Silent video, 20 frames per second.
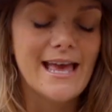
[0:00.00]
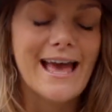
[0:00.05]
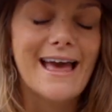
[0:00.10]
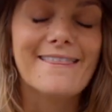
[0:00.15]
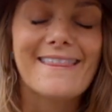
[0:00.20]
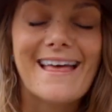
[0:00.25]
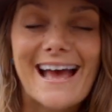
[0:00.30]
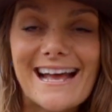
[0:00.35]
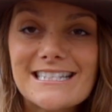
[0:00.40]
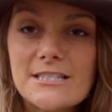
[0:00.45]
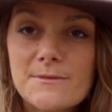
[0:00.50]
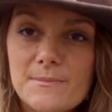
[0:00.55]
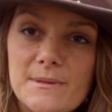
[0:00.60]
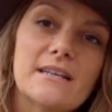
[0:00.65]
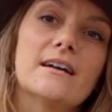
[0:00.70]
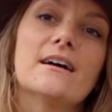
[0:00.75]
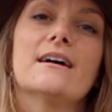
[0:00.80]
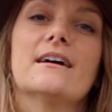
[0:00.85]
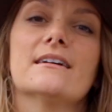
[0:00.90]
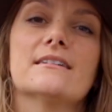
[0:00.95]
And that's
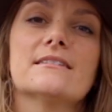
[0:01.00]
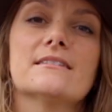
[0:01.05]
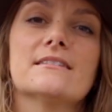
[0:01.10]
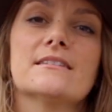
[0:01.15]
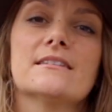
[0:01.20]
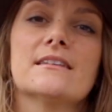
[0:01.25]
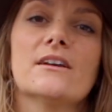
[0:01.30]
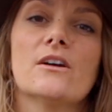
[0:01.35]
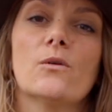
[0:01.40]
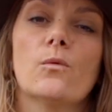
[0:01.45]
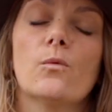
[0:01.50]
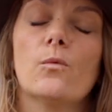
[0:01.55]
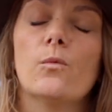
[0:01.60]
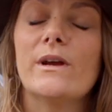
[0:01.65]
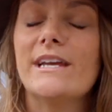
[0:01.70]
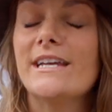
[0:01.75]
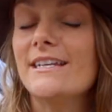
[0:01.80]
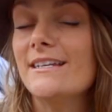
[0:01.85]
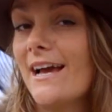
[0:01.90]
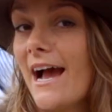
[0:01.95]
because
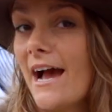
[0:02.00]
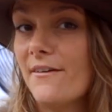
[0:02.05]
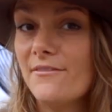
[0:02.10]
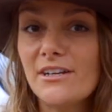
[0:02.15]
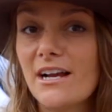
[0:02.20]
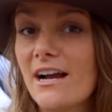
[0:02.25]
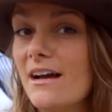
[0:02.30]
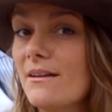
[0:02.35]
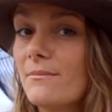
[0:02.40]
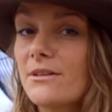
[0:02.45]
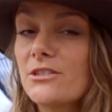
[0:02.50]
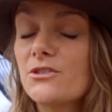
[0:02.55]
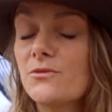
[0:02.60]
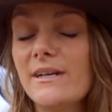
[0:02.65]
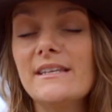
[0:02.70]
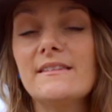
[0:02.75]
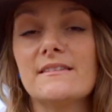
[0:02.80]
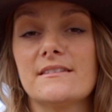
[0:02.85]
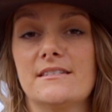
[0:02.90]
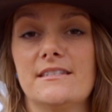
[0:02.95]
we haven't gotten much
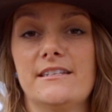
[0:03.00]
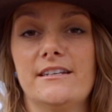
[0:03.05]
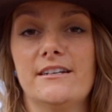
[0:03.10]
rain this